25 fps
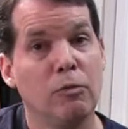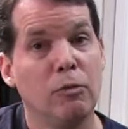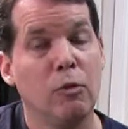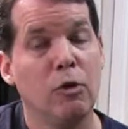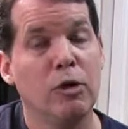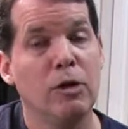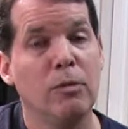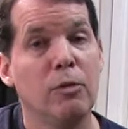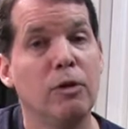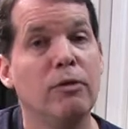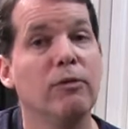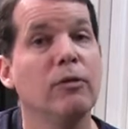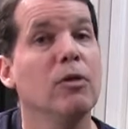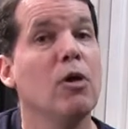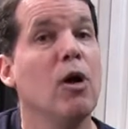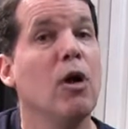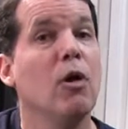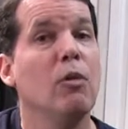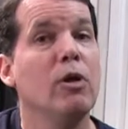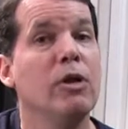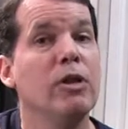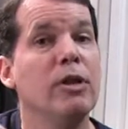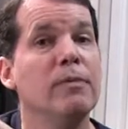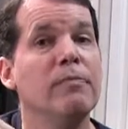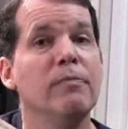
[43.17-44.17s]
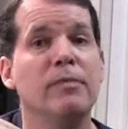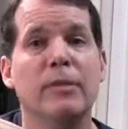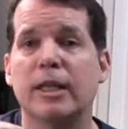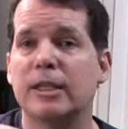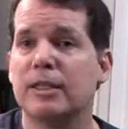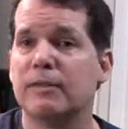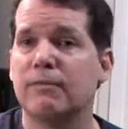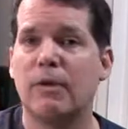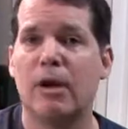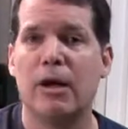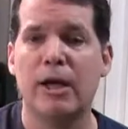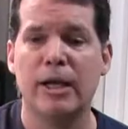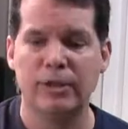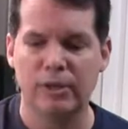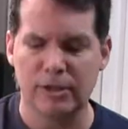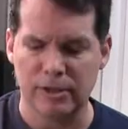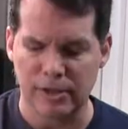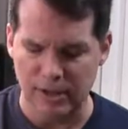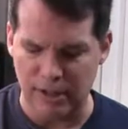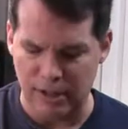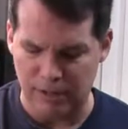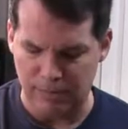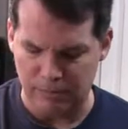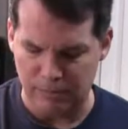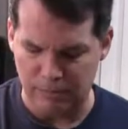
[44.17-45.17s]
move along with it, that's fine.
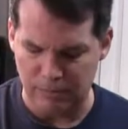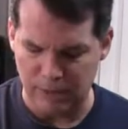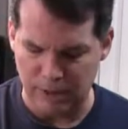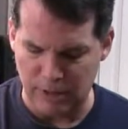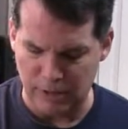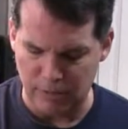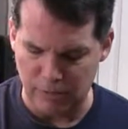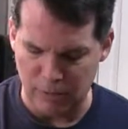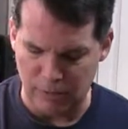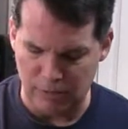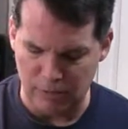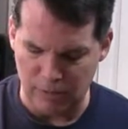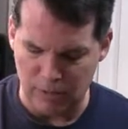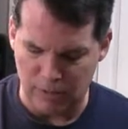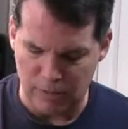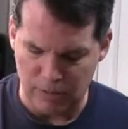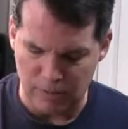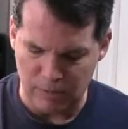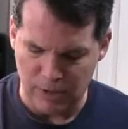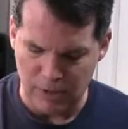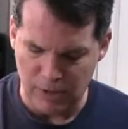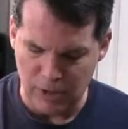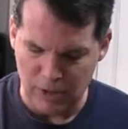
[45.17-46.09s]
Just let them move along.